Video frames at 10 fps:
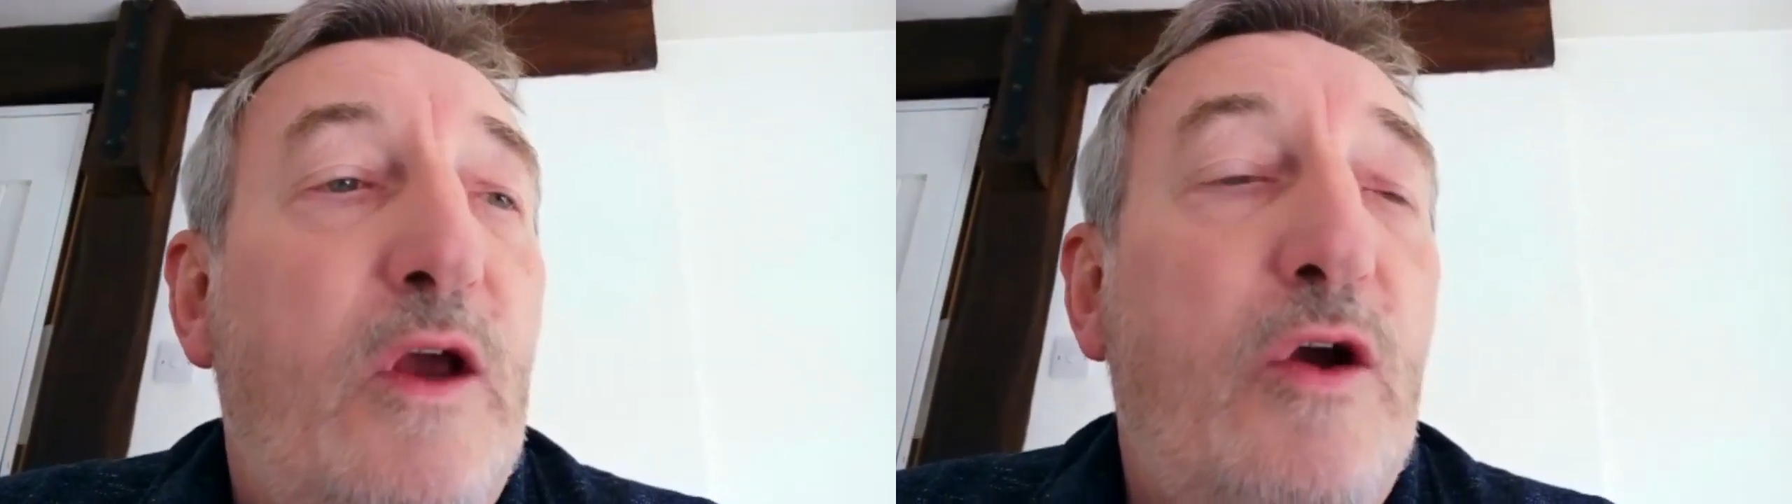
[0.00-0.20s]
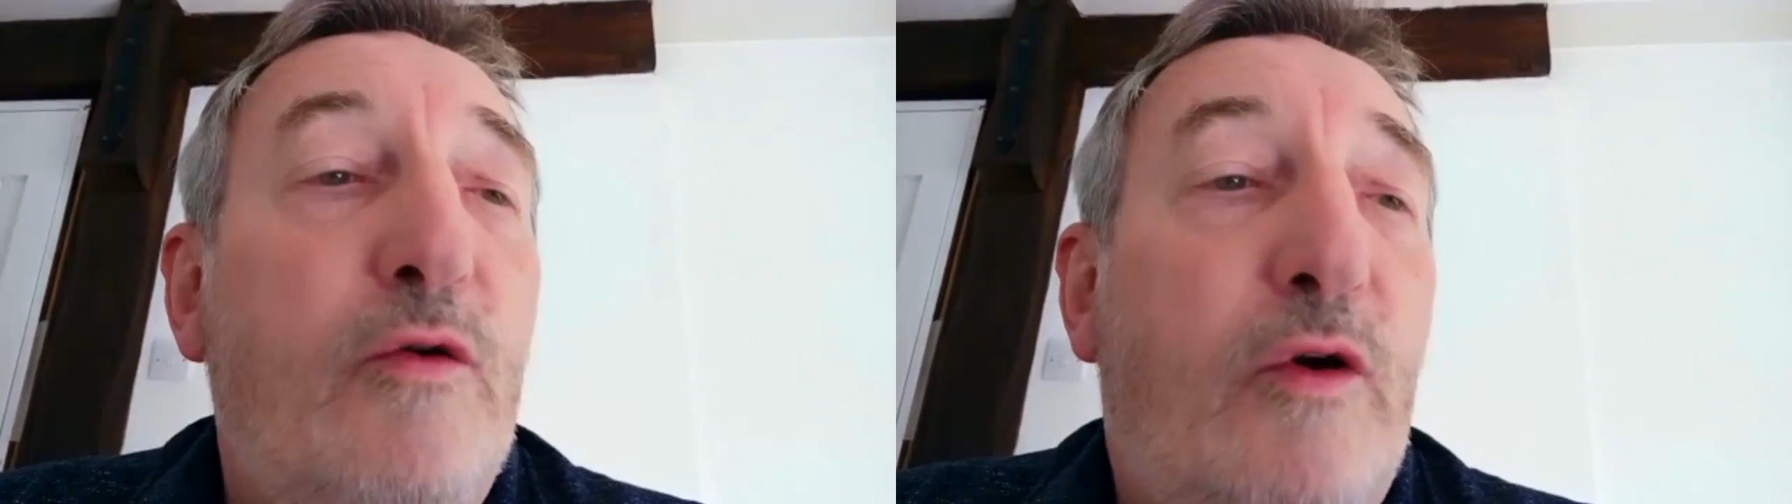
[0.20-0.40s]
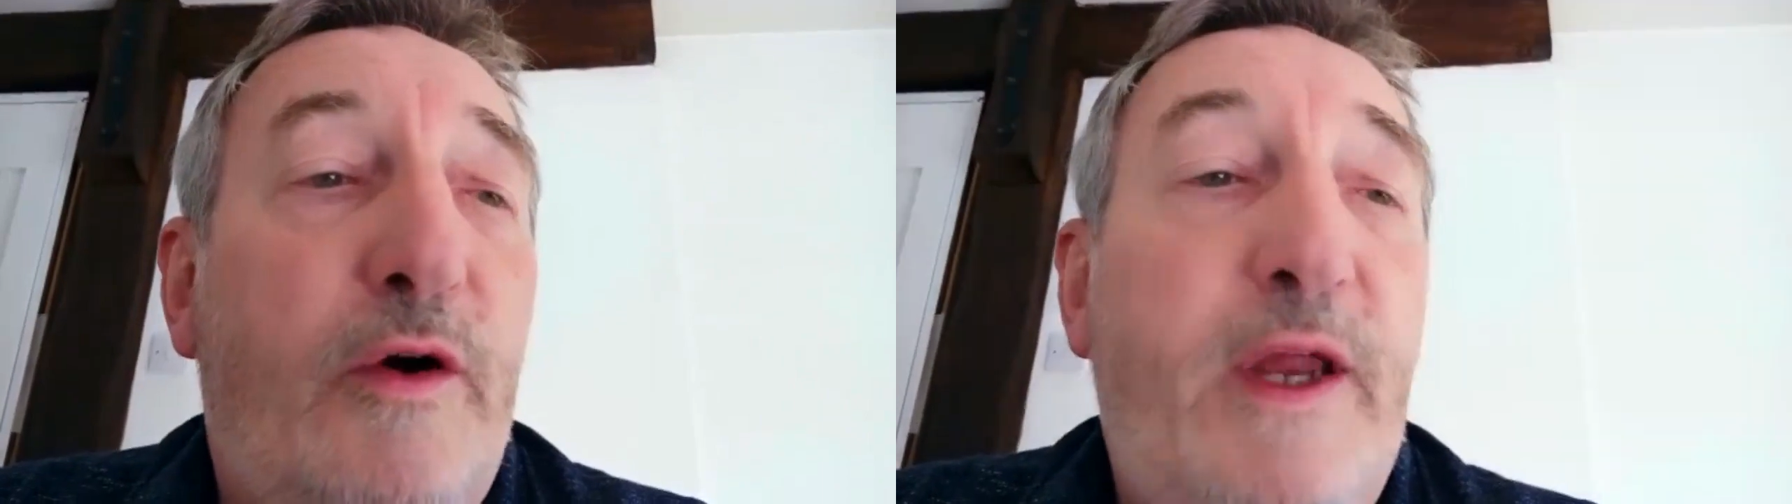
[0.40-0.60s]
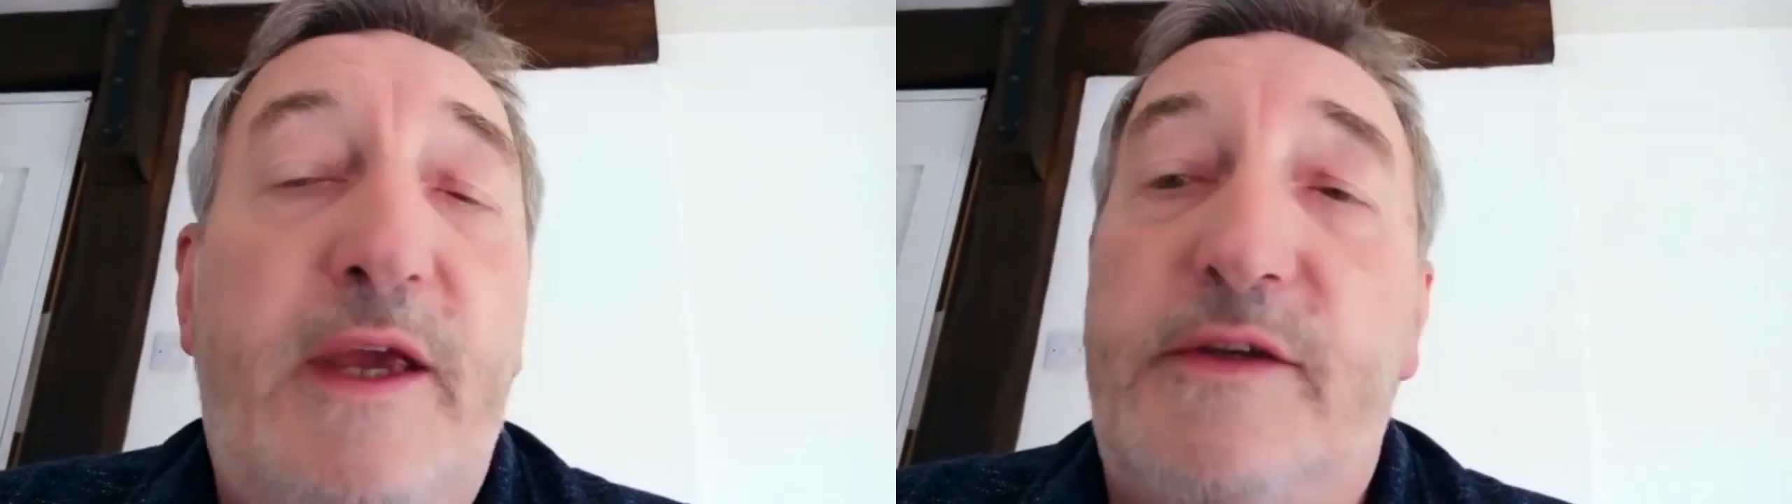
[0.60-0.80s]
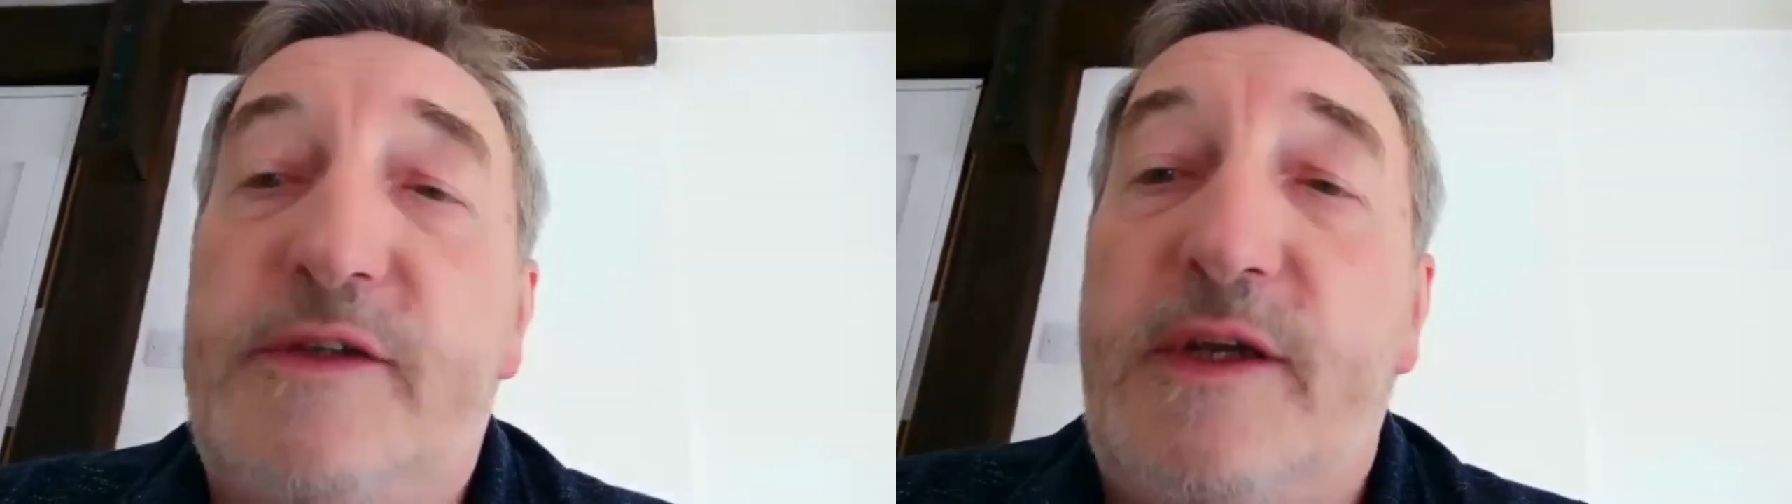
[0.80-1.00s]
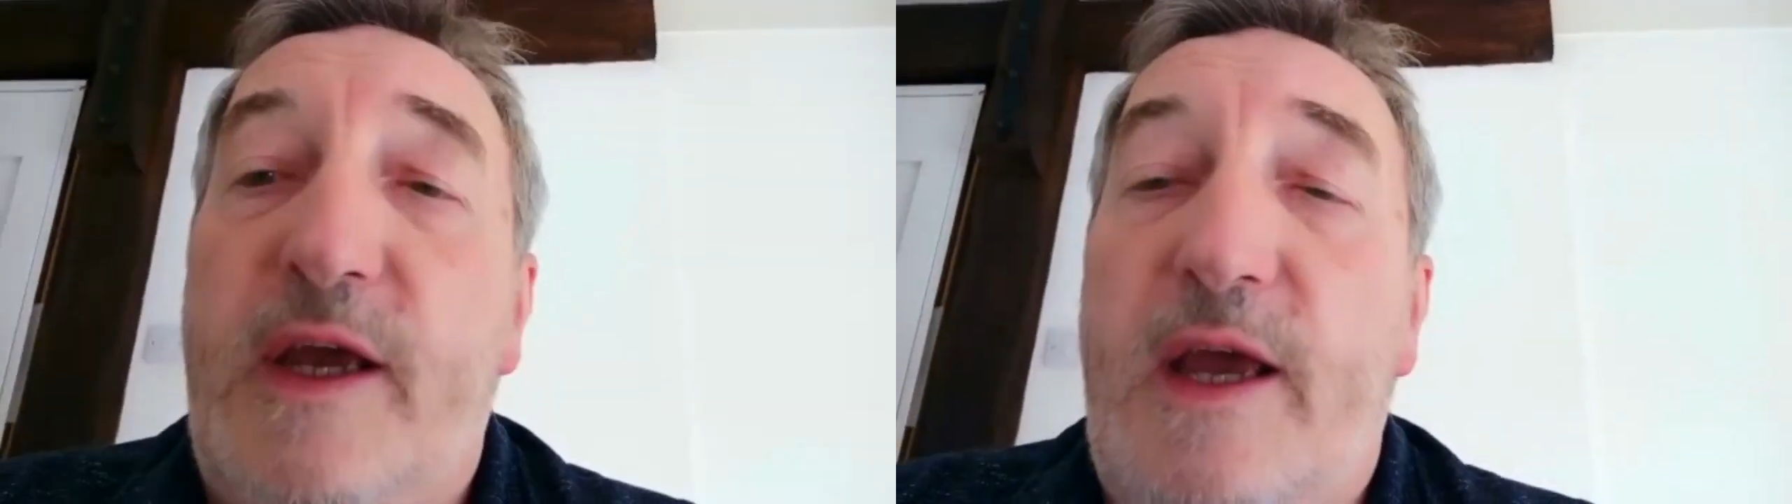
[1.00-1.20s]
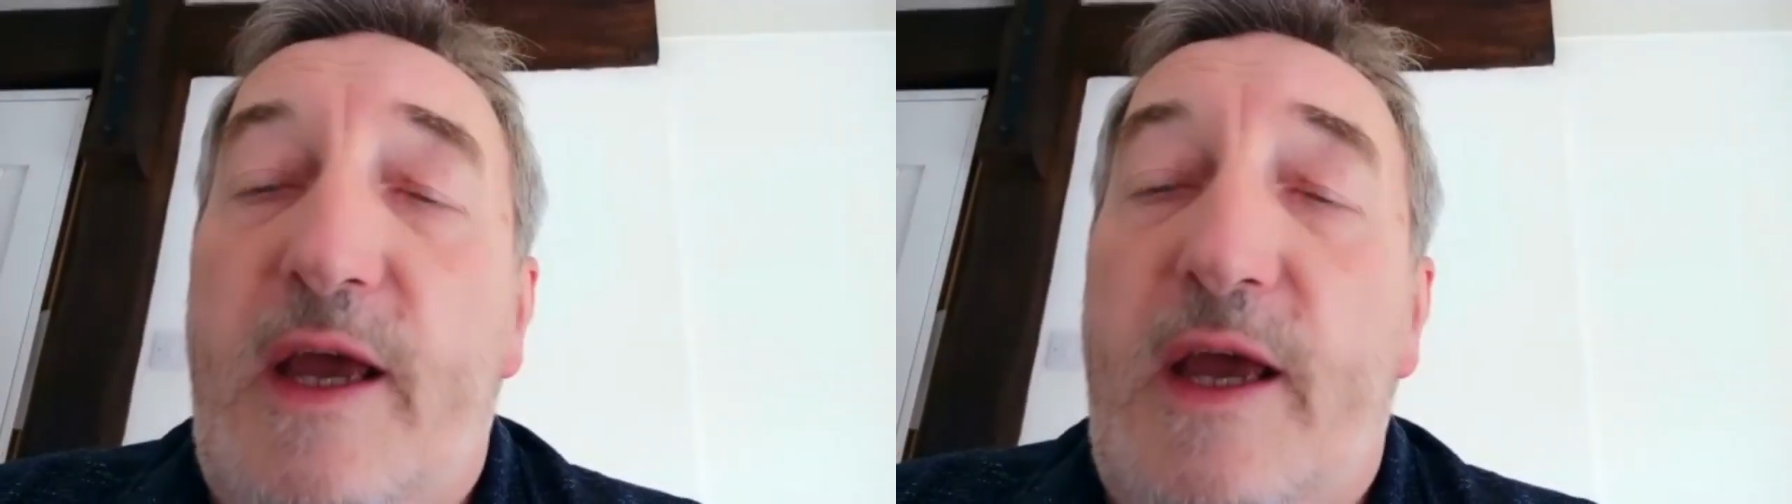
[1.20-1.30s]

who God is,